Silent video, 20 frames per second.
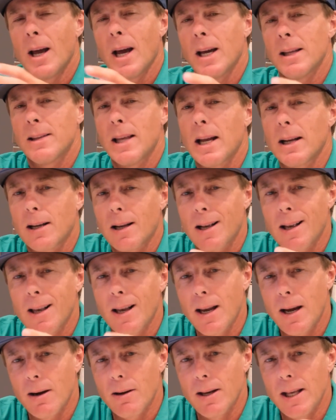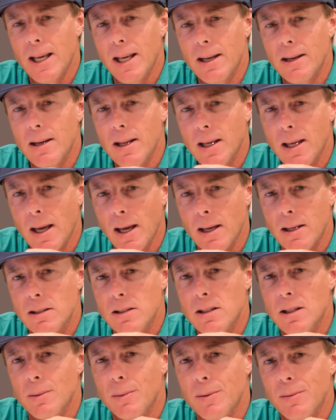And that clearly
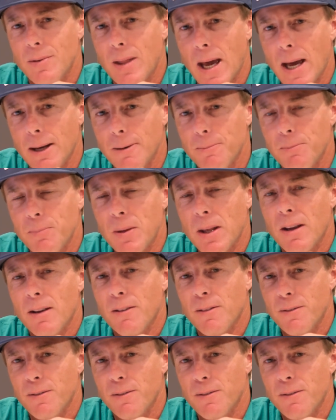indicates some of that